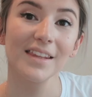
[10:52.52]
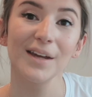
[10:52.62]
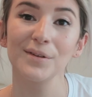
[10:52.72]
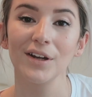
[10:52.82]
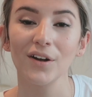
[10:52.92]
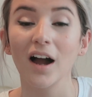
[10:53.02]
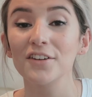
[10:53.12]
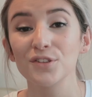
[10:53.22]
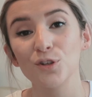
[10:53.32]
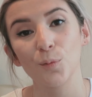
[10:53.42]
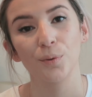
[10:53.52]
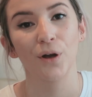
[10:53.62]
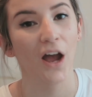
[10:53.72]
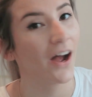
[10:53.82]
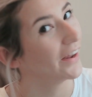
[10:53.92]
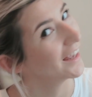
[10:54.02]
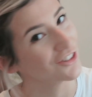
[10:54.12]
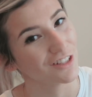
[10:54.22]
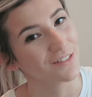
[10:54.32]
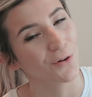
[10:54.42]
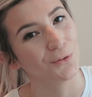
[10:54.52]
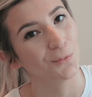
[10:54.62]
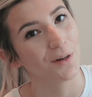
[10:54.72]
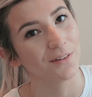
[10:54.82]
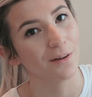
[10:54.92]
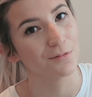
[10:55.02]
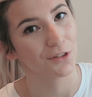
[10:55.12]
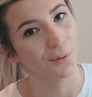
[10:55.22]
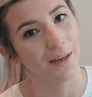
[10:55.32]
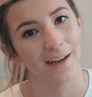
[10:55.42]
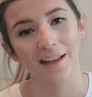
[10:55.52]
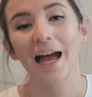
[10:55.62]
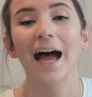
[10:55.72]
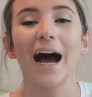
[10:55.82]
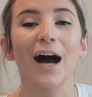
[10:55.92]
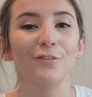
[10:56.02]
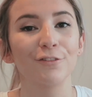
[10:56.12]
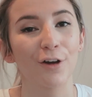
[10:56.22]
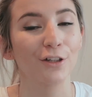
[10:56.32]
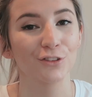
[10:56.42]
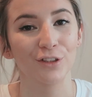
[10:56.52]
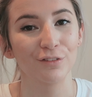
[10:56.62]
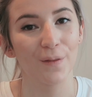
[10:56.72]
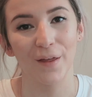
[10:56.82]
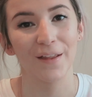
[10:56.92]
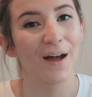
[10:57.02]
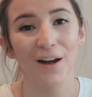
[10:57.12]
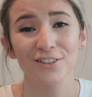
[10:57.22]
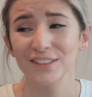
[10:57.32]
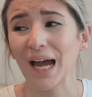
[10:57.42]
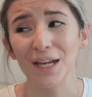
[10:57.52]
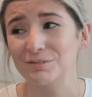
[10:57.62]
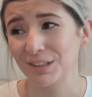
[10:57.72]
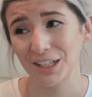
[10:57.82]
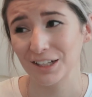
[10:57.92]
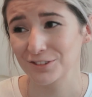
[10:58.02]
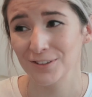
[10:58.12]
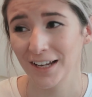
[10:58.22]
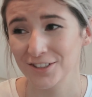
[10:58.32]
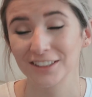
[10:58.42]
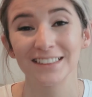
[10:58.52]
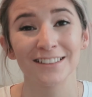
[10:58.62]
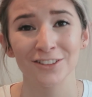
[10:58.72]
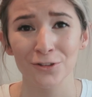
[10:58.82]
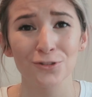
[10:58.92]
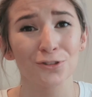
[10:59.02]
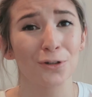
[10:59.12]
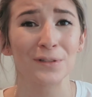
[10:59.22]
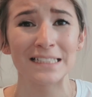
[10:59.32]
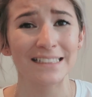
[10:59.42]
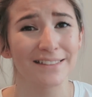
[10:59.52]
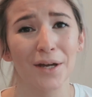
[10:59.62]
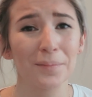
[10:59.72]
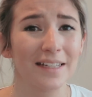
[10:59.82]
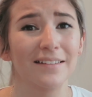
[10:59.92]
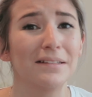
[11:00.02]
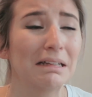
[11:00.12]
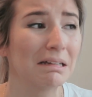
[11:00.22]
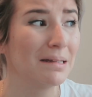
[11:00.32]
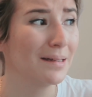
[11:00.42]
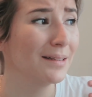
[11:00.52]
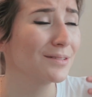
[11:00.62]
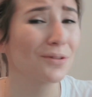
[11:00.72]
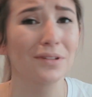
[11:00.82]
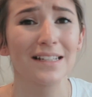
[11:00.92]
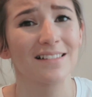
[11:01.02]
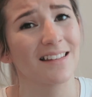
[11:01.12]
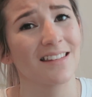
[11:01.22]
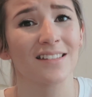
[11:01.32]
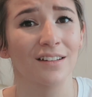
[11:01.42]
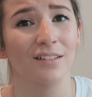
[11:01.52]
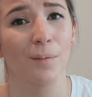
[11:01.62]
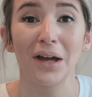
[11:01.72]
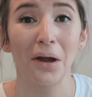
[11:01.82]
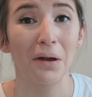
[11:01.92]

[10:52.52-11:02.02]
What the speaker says: There we go. I do put eyelashes on when I'm doing outfit photos or anything like that. I just hate my natural lashes. They're so short and stubby and non-existent, so